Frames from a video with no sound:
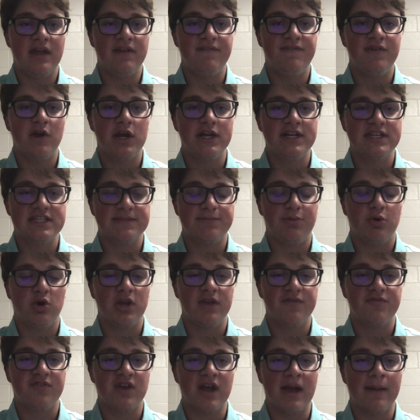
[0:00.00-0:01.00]
and very
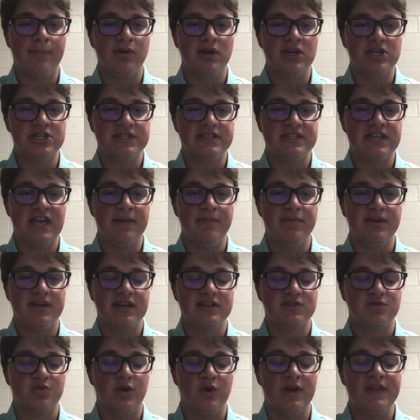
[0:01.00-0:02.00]
disappointing for Appalachian State
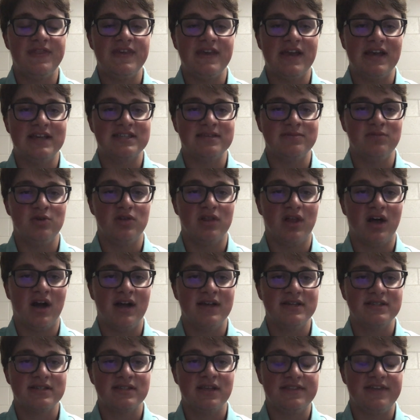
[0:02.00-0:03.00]
because with the SMU
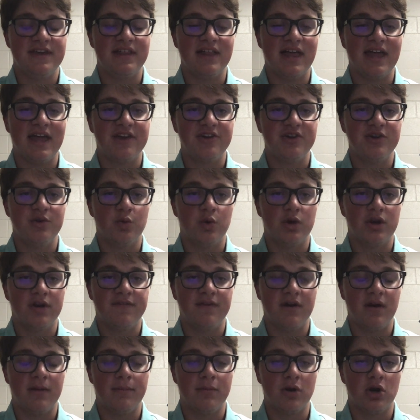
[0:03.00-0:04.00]
loss, they likely would
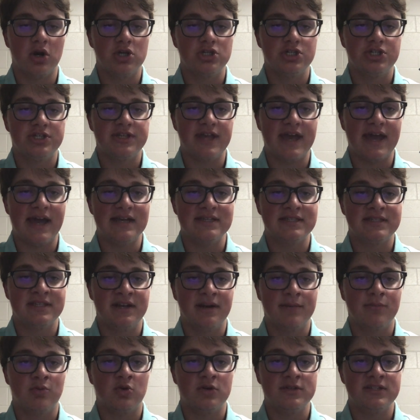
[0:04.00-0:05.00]
have emerged as the
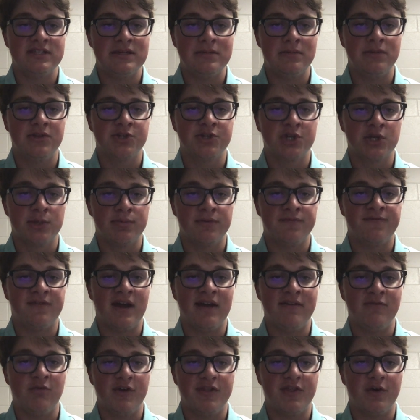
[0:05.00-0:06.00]
number 1 team in the Group of
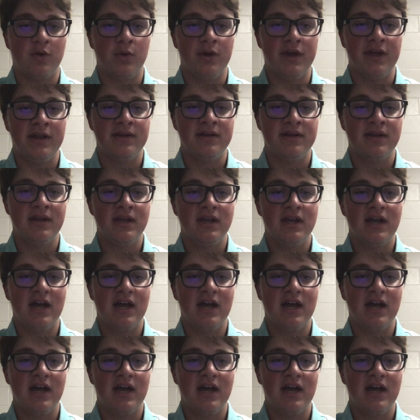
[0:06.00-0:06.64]
5 with a win.